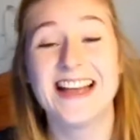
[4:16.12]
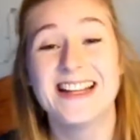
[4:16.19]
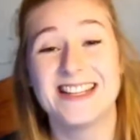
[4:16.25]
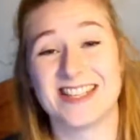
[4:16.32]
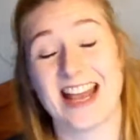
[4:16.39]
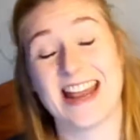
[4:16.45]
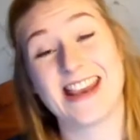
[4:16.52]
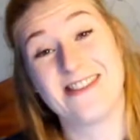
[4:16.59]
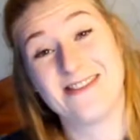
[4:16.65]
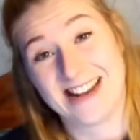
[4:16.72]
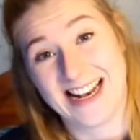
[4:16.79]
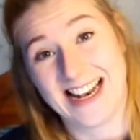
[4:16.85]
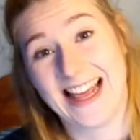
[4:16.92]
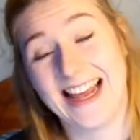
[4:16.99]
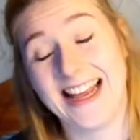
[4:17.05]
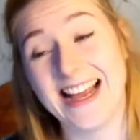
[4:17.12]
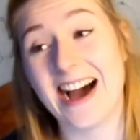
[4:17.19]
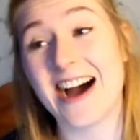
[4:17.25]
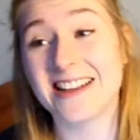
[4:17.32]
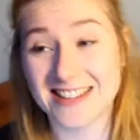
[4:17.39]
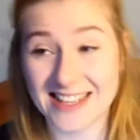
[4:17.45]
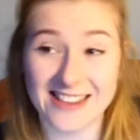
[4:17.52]
Genuinely,
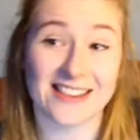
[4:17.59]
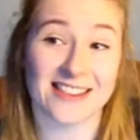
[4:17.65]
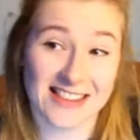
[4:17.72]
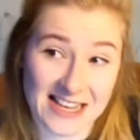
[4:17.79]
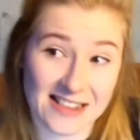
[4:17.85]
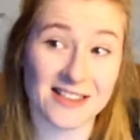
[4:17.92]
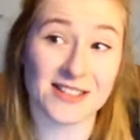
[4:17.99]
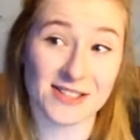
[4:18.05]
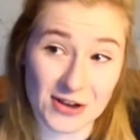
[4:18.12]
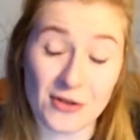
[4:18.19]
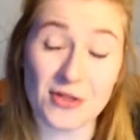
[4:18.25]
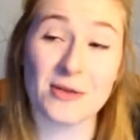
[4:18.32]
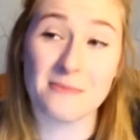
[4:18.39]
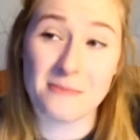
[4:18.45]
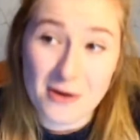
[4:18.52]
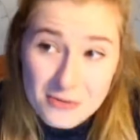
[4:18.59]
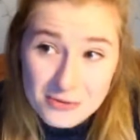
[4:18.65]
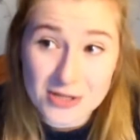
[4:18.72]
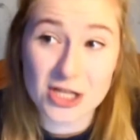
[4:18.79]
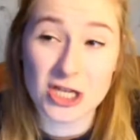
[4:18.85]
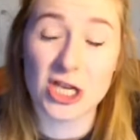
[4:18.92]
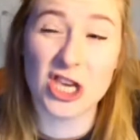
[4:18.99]
I think the thing that's got the
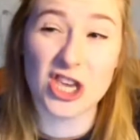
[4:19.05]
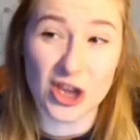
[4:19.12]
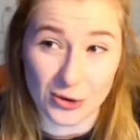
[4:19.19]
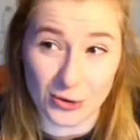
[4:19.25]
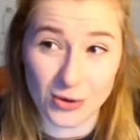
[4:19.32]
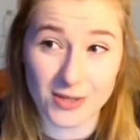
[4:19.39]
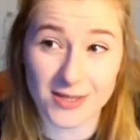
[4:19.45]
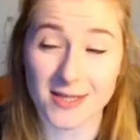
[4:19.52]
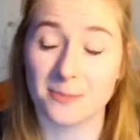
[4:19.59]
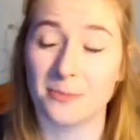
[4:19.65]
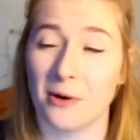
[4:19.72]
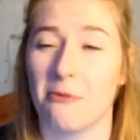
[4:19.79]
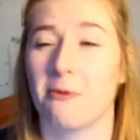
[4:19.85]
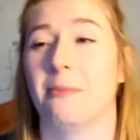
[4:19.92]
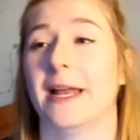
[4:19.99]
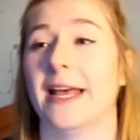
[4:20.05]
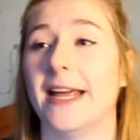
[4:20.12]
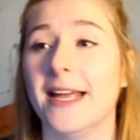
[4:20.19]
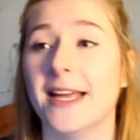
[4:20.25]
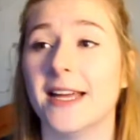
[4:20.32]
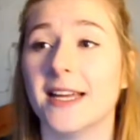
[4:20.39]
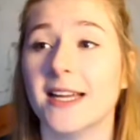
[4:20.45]
most use,
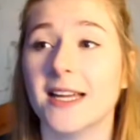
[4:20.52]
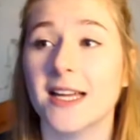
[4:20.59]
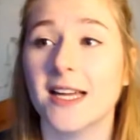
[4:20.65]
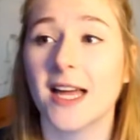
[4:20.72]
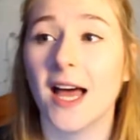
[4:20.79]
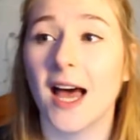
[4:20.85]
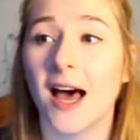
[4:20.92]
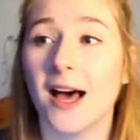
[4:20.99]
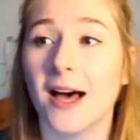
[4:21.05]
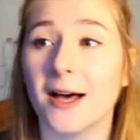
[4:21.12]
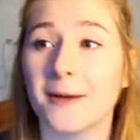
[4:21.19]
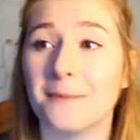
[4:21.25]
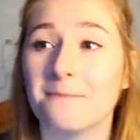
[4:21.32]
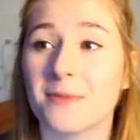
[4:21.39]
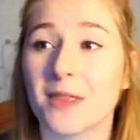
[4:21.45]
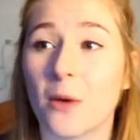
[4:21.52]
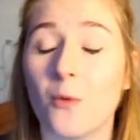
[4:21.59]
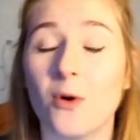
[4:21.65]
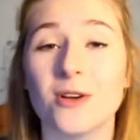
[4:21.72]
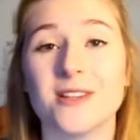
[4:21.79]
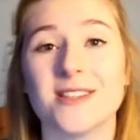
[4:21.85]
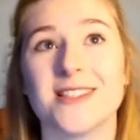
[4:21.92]
probably,
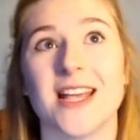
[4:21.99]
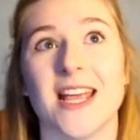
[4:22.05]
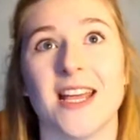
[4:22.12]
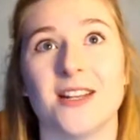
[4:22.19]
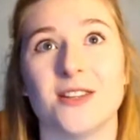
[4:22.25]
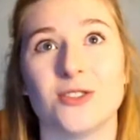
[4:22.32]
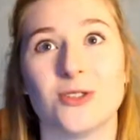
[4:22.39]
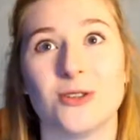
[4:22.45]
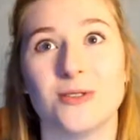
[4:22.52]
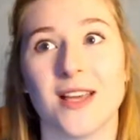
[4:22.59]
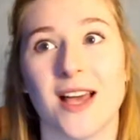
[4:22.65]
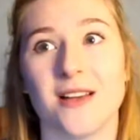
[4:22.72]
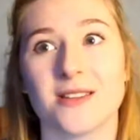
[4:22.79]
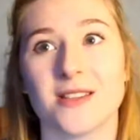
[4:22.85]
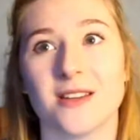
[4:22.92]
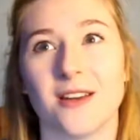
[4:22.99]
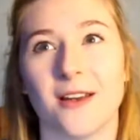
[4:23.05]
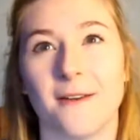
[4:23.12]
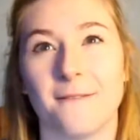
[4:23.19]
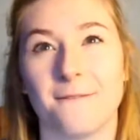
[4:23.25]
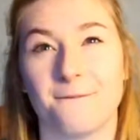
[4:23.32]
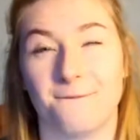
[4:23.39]
was in
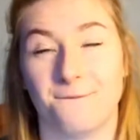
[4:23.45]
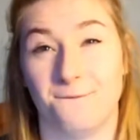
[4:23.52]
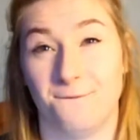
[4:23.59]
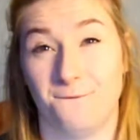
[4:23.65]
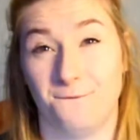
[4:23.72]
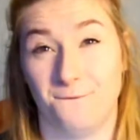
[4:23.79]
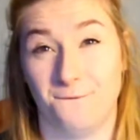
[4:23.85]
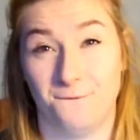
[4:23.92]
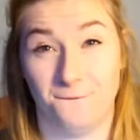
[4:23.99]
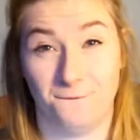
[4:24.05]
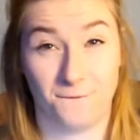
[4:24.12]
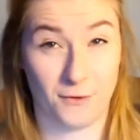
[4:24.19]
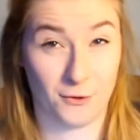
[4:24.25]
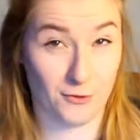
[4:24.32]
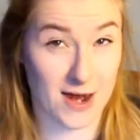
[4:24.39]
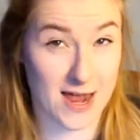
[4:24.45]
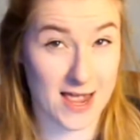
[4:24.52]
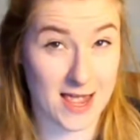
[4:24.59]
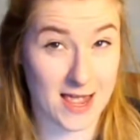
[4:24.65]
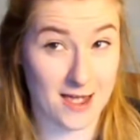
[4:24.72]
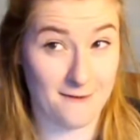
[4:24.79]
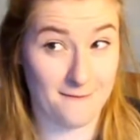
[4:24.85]
2003,
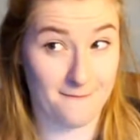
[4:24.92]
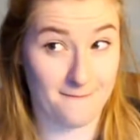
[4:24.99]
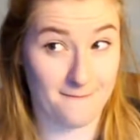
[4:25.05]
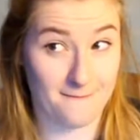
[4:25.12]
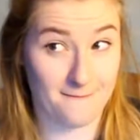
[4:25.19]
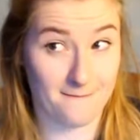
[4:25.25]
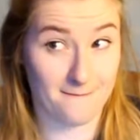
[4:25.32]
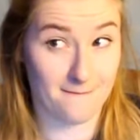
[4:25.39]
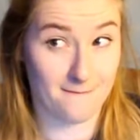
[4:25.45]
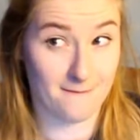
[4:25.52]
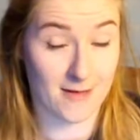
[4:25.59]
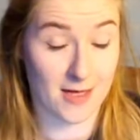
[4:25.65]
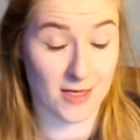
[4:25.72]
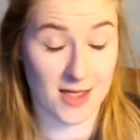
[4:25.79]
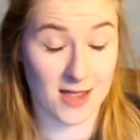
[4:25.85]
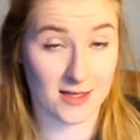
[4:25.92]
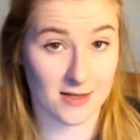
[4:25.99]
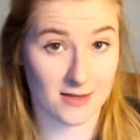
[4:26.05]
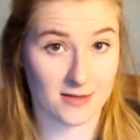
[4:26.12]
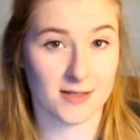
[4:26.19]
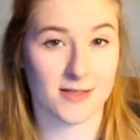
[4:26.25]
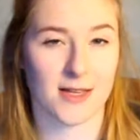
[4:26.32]
I
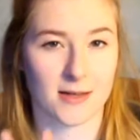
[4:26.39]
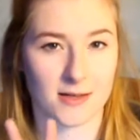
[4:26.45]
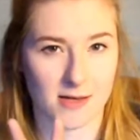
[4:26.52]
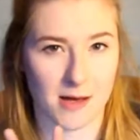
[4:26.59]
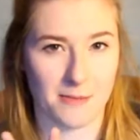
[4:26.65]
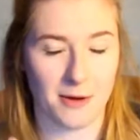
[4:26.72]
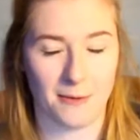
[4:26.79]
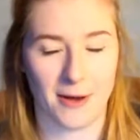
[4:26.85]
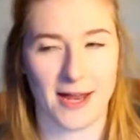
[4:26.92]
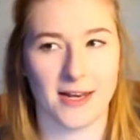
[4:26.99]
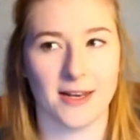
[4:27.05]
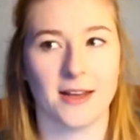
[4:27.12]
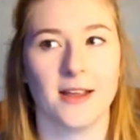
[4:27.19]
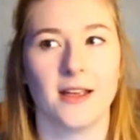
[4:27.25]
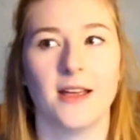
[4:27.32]
think, the second time I went.